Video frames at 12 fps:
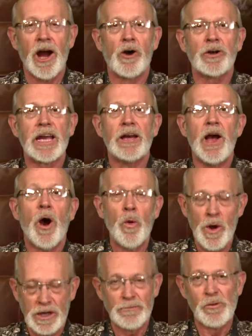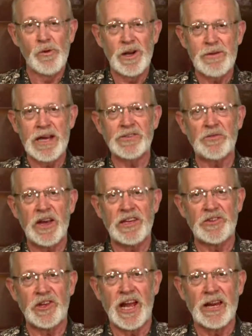Okay, welcome to One Man's
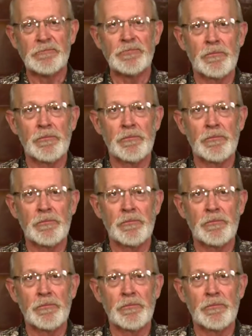Faith today.